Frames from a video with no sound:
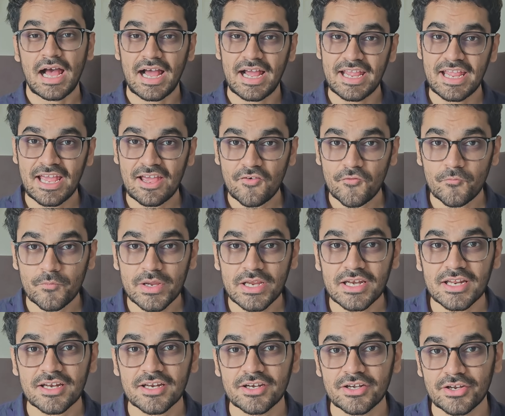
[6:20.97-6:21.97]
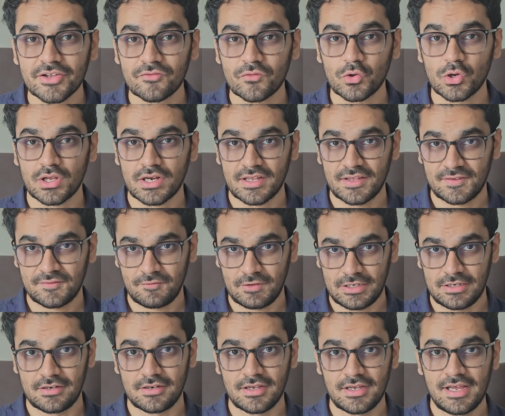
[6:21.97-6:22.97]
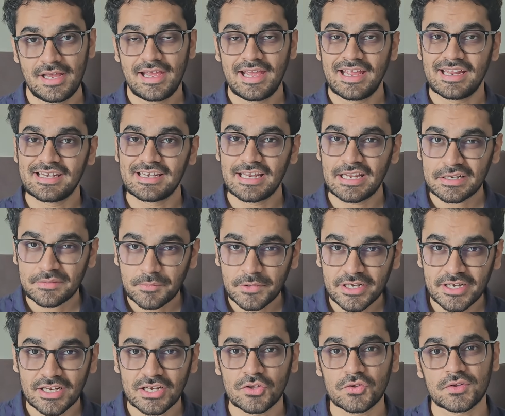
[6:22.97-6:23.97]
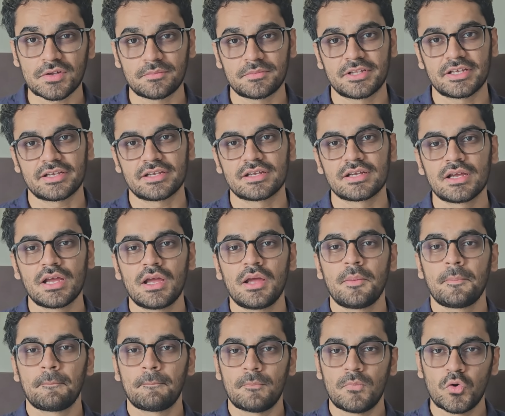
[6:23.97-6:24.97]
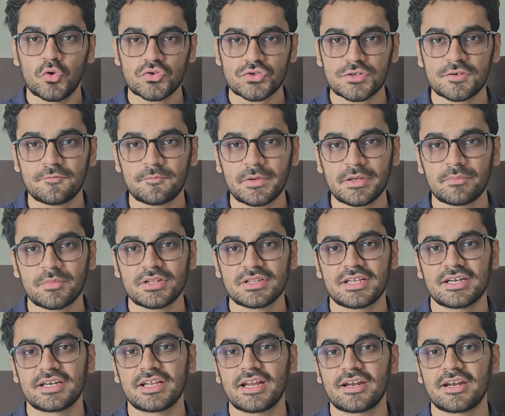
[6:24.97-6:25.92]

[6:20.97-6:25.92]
i have been an interviewer as well and let me tell you something most of people that